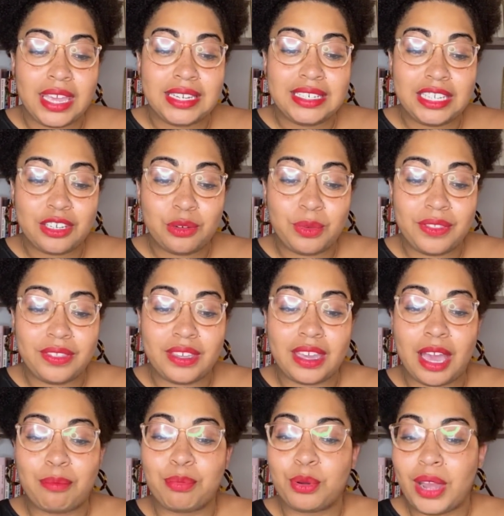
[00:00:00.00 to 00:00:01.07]
deal with the
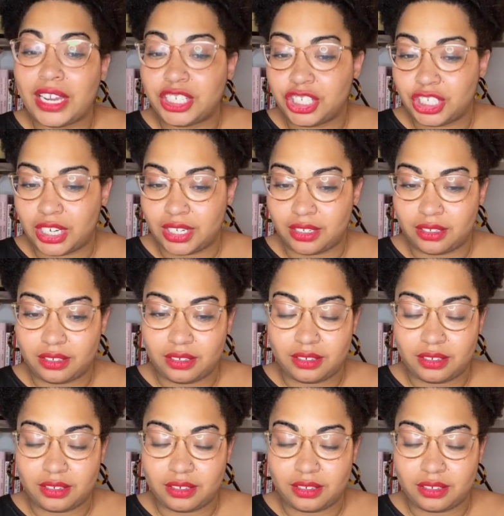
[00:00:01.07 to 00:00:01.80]
oppression